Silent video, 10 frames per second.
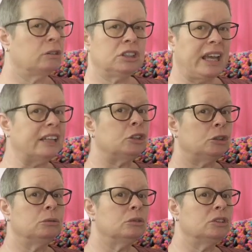to get
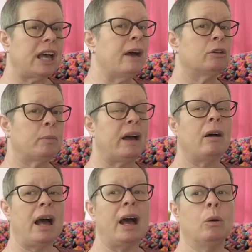too down
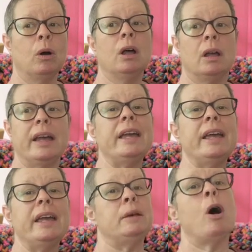about how
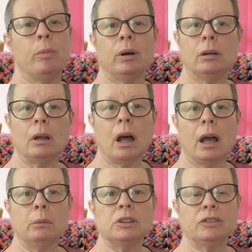immobile
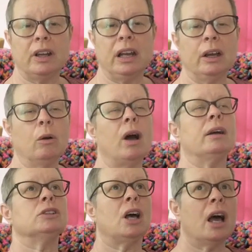I was feeling, or how
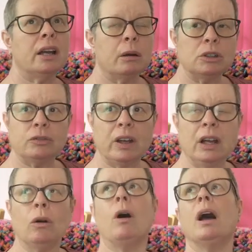tired I was
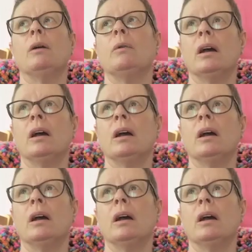feeling, or how,